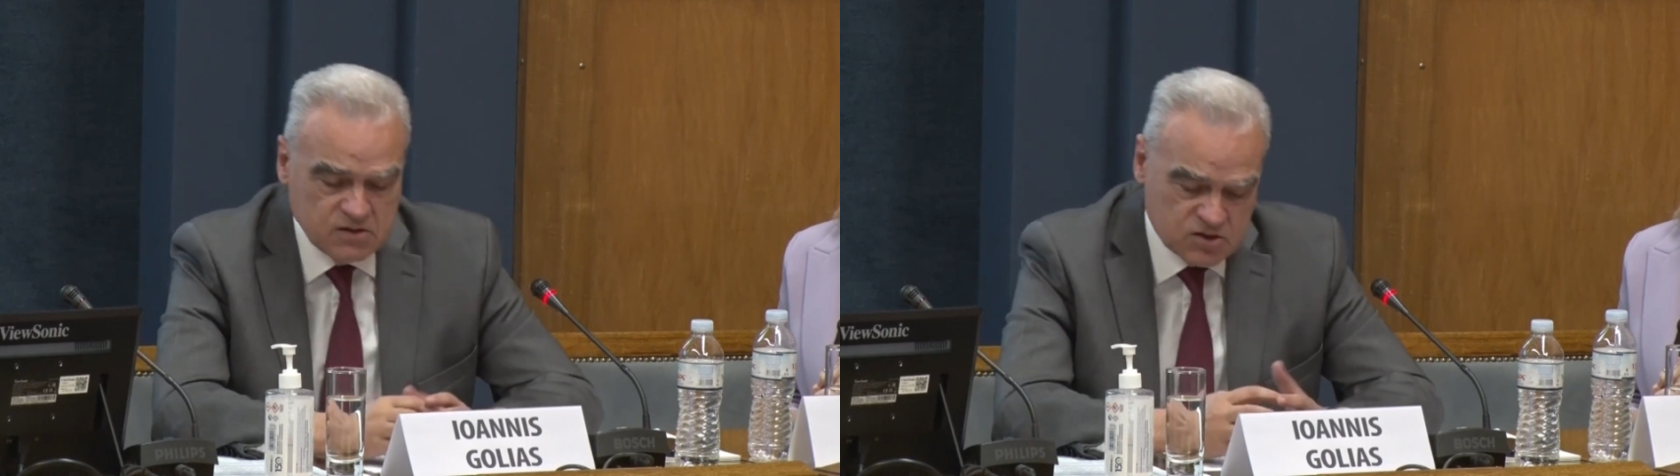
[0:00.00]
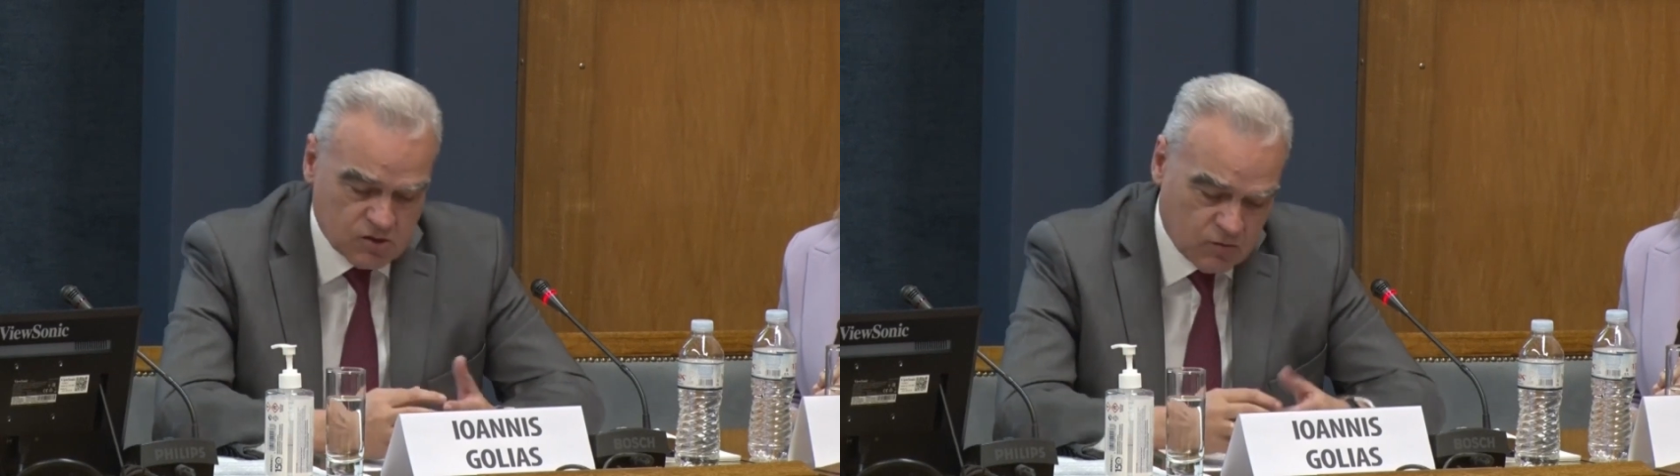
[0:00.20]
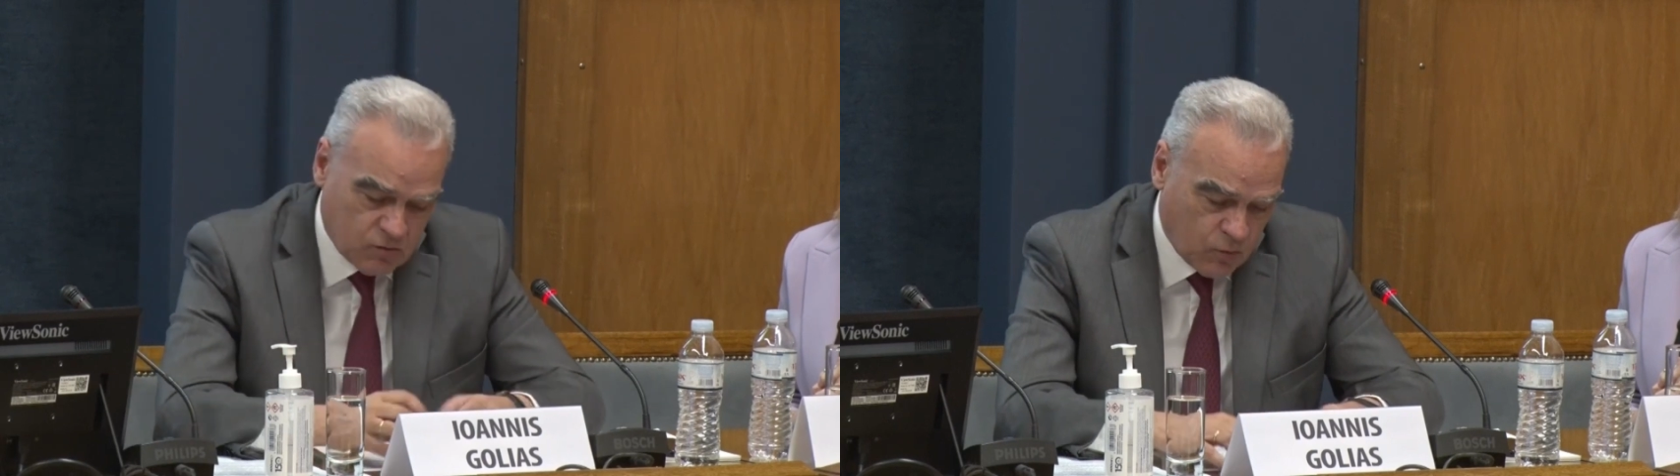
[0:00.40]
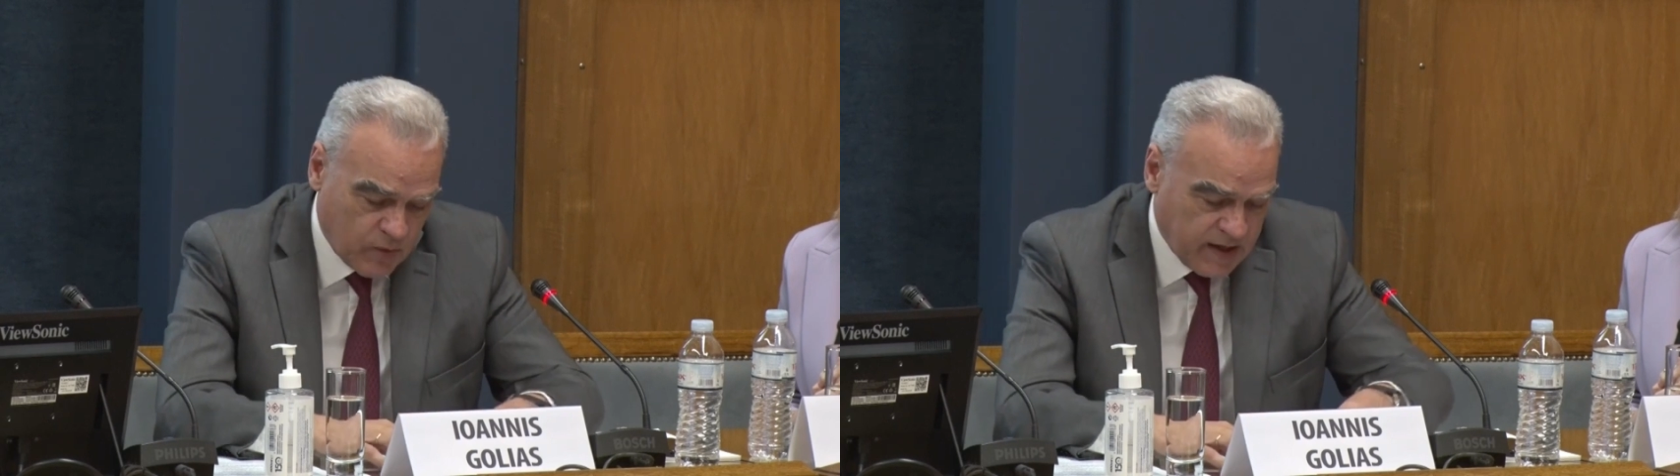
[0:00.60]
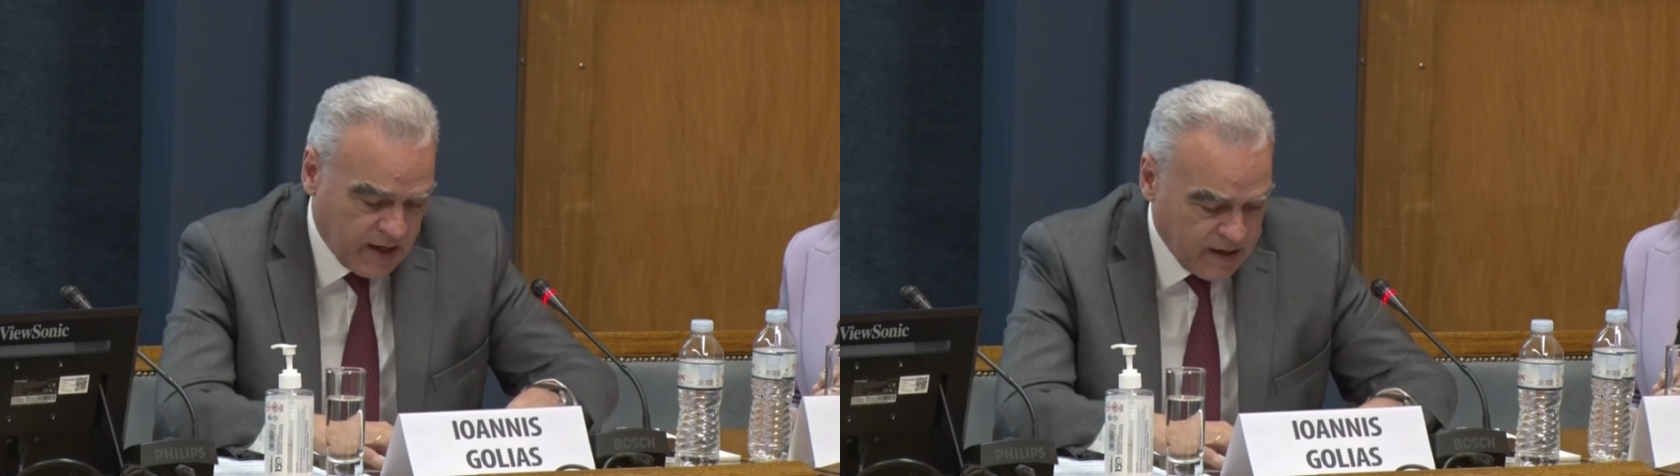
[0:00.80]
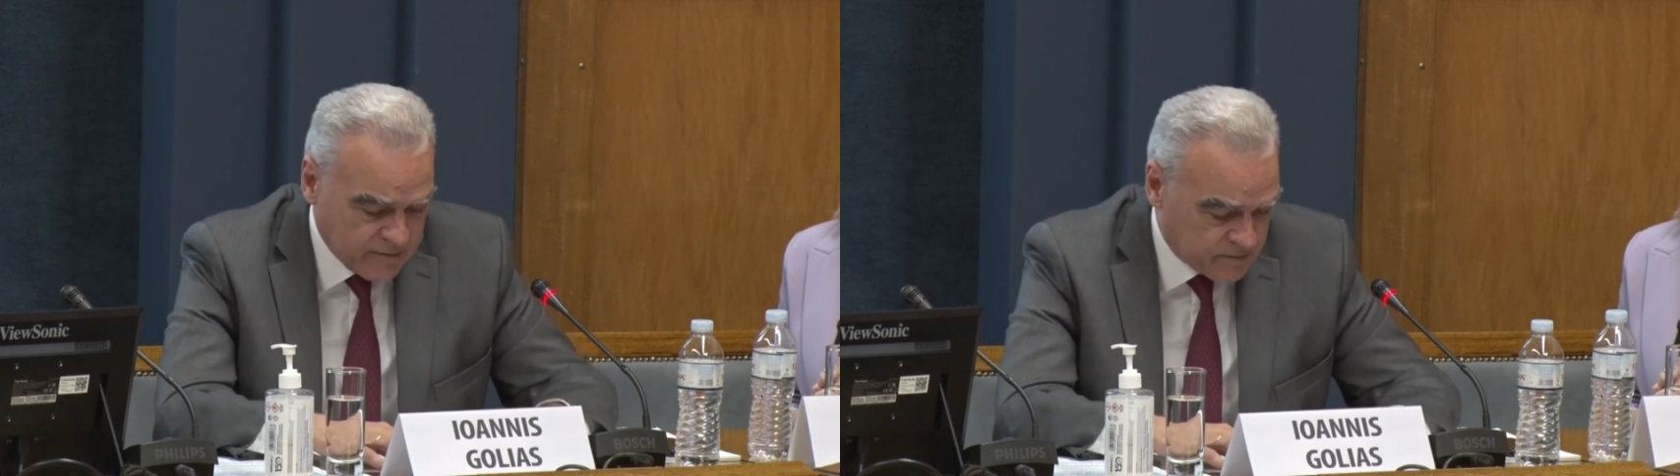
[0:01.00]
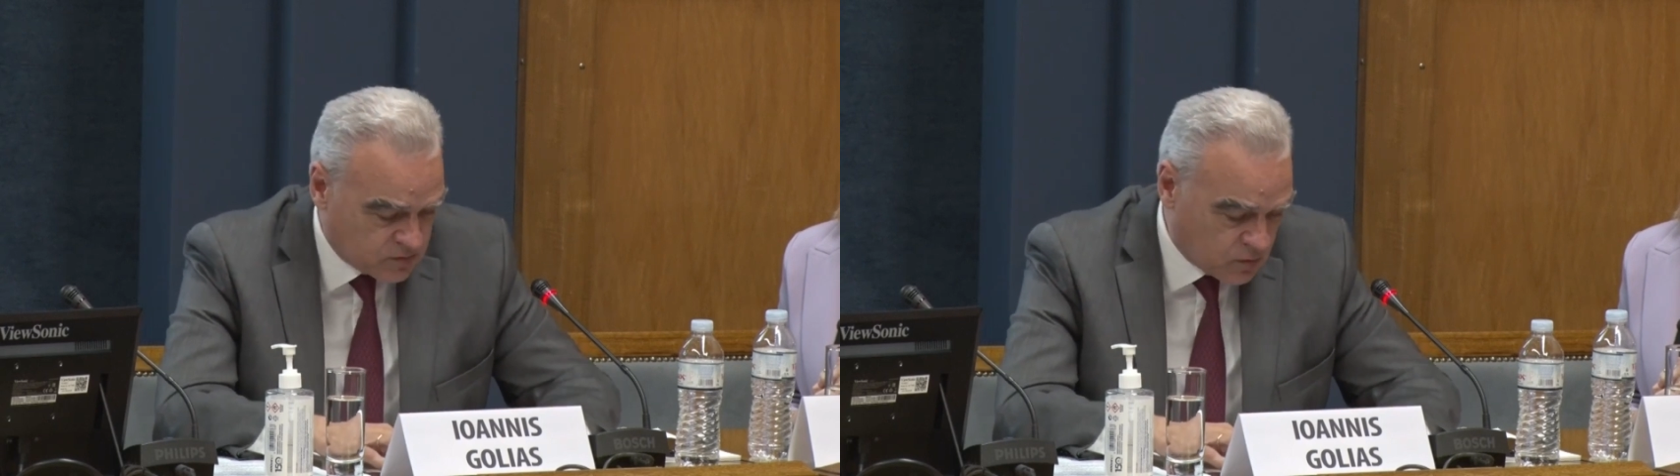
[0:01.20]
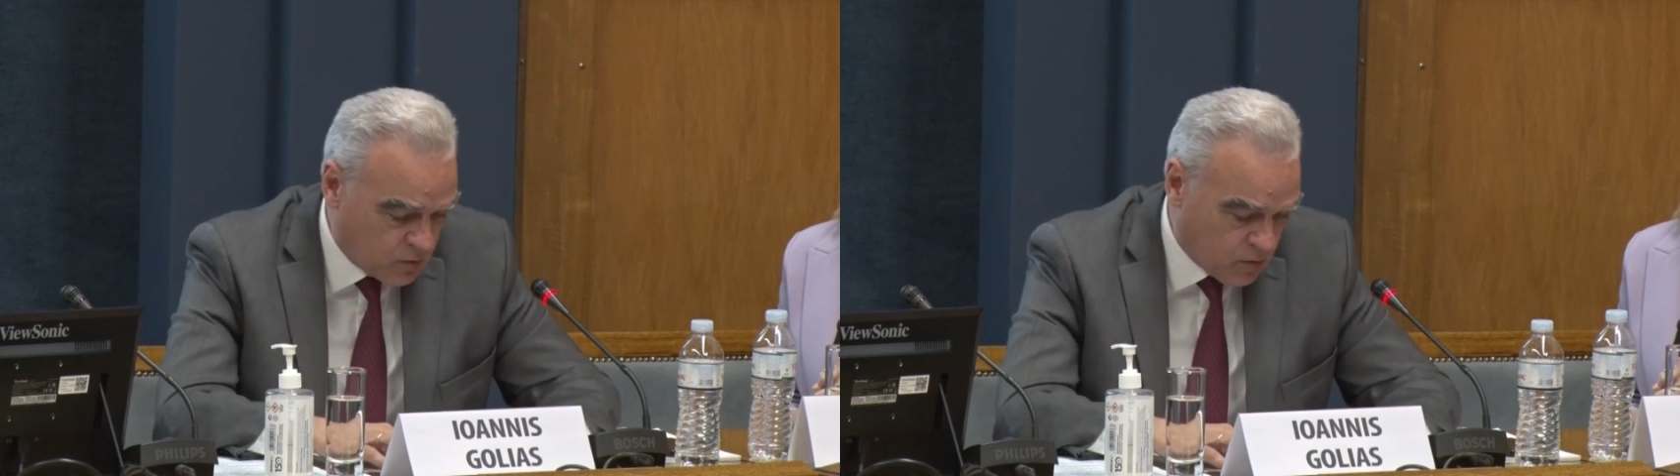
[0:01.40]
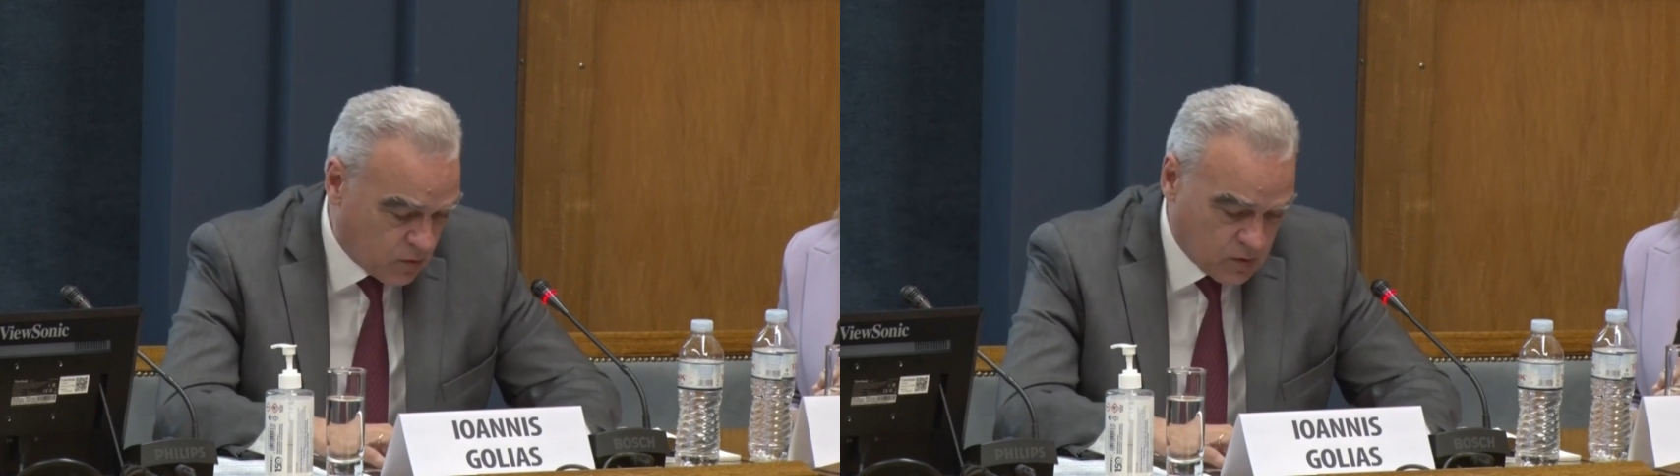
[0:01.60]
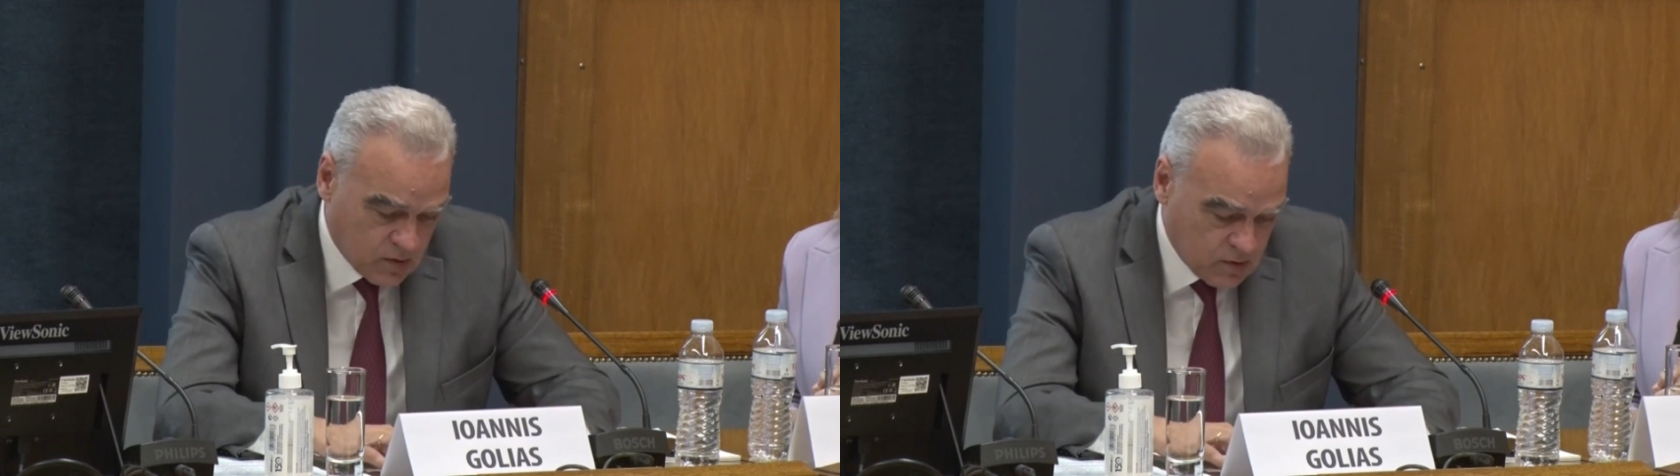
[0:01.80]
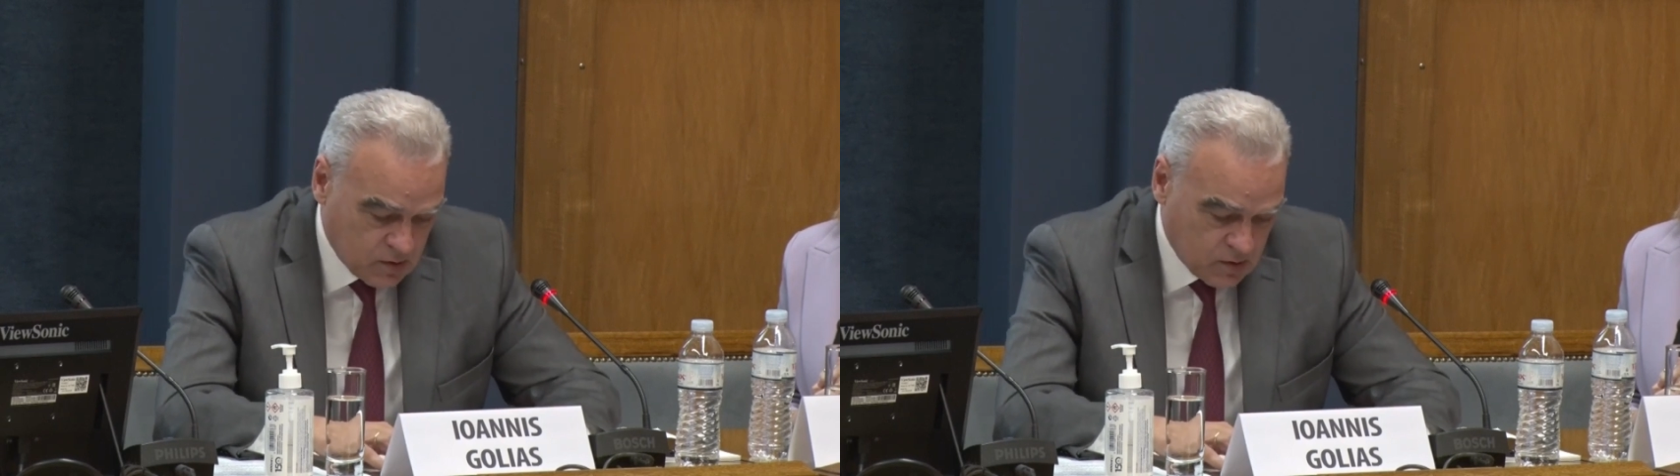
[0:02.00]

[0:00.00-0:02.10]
So we have to go